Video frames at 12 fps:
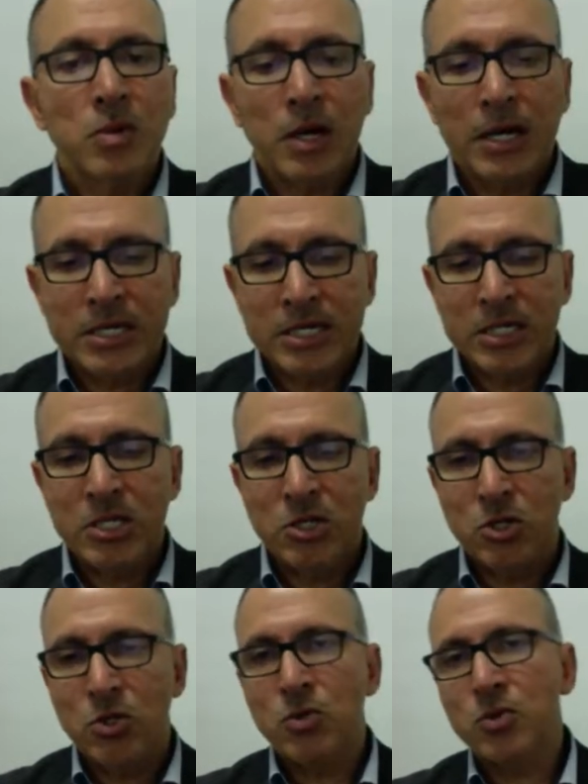as I said
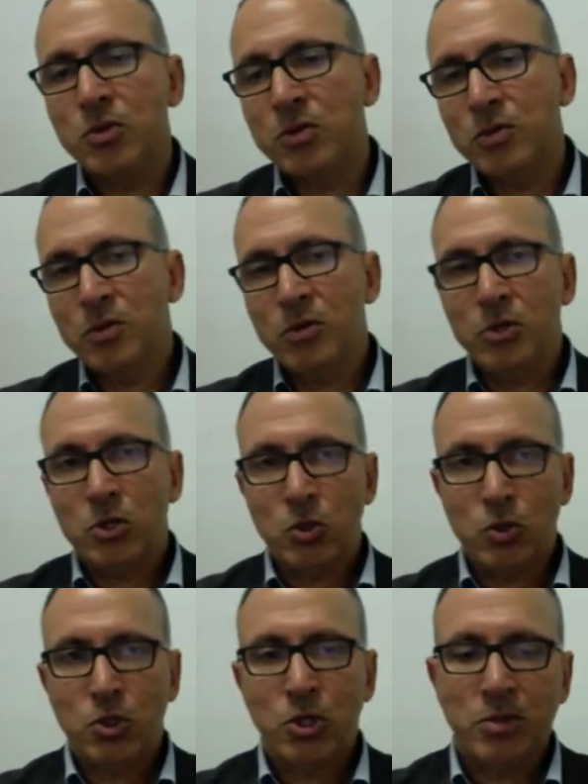to you,
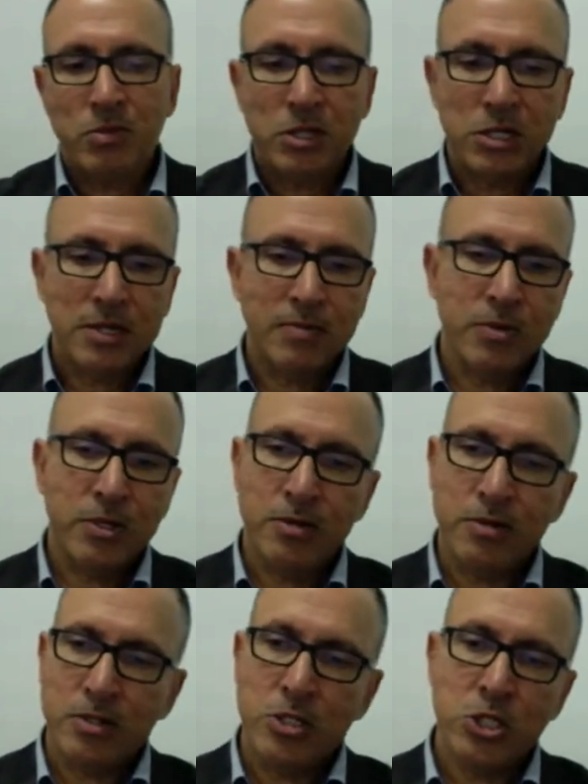2 streams in
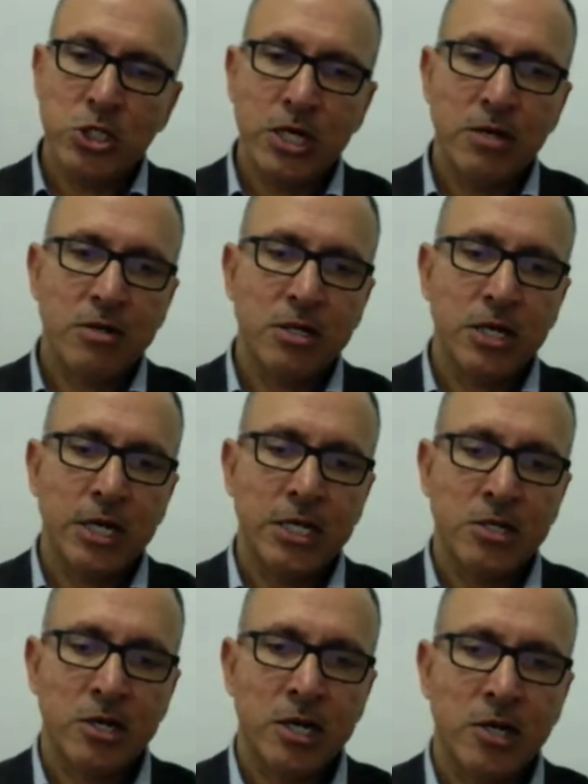WA, general
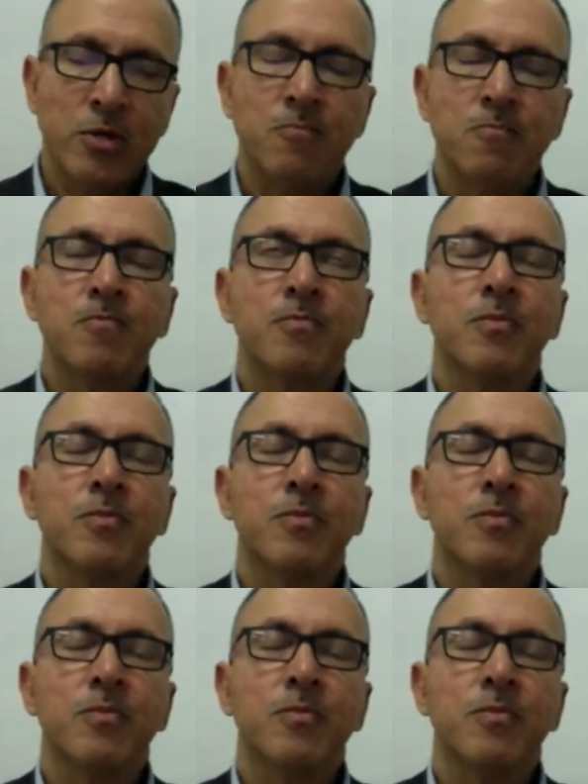and graduate.